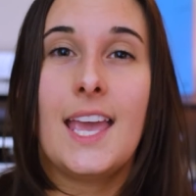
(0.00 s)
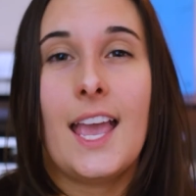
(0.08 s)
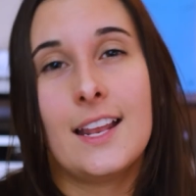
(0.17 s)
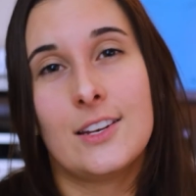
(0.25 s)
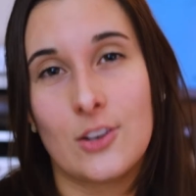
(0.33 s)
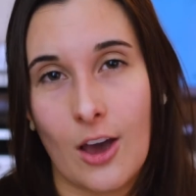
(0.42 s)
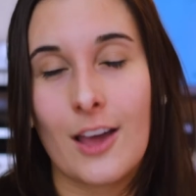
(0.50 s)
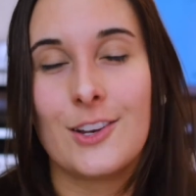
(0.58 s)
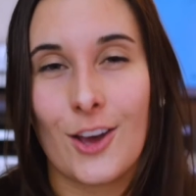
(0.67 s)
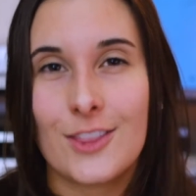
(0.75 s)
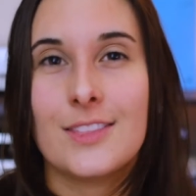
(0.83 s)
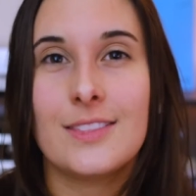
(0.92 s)
and not
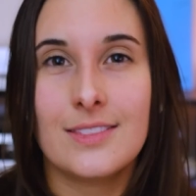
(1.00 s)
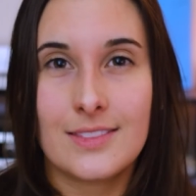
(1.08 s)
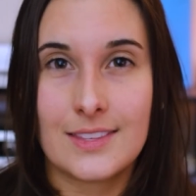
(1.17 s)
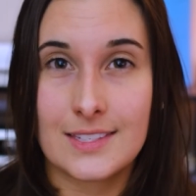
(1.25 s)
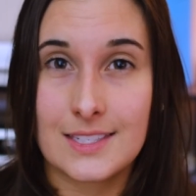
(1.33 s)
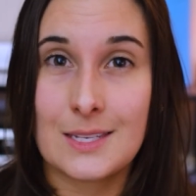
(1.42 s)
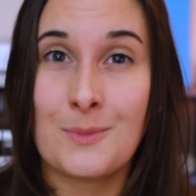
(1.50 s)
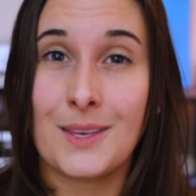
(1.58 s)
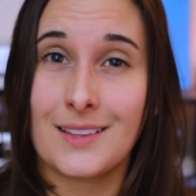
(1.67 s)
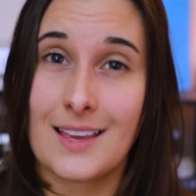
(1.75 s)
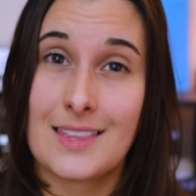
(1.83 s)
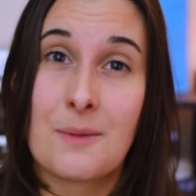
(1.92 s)
on the
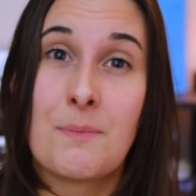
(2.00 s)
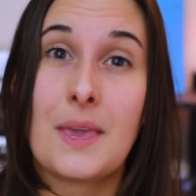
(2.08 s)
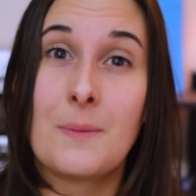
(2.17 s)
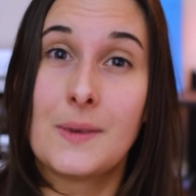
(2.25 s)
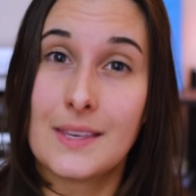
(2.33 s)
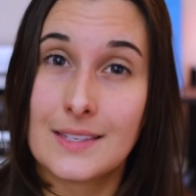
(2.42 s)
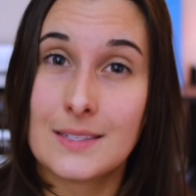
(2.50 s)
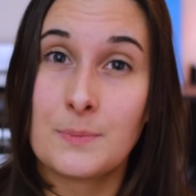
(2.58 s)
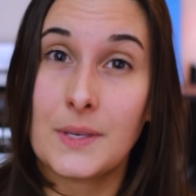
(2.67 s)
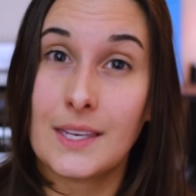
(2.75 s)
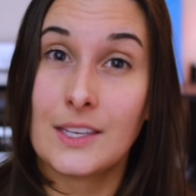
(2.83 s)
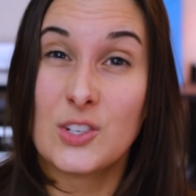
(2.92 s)
stimuli that maybe is
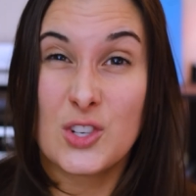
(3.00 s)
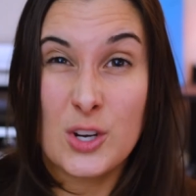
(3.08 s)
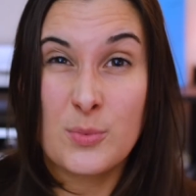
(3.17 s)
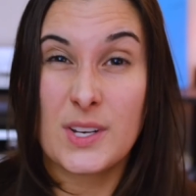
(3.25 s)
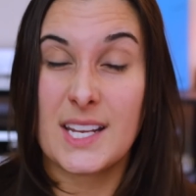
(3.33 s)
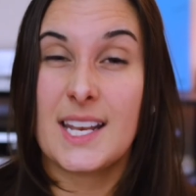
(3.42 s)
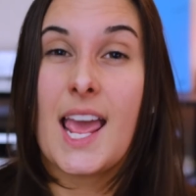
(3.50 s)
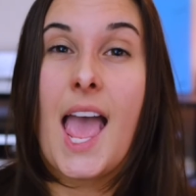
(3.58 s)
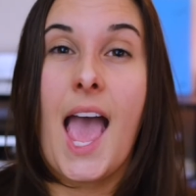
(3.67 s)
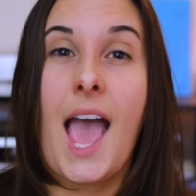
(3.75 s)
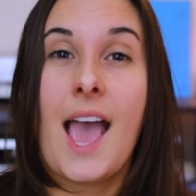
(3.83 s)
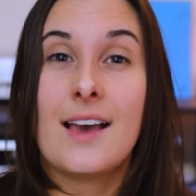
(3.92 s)
being interpreted
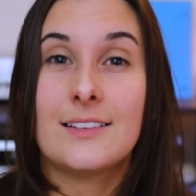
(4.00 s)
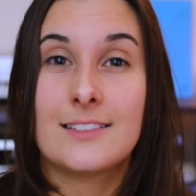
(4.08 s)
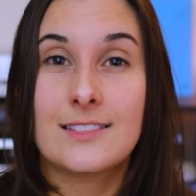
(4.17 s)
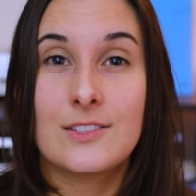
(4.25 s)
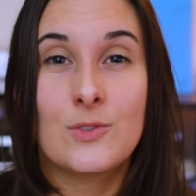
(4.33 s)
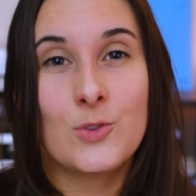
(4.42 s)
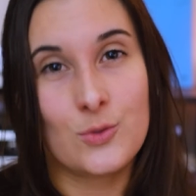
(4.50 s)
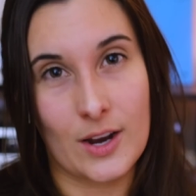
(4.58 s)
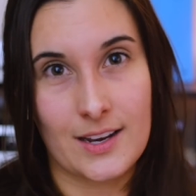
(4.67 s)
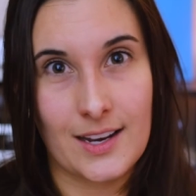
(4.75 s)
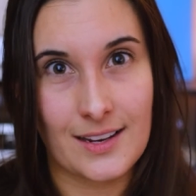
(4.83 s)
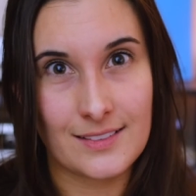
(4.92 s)
as
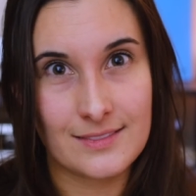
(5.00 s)
threatening.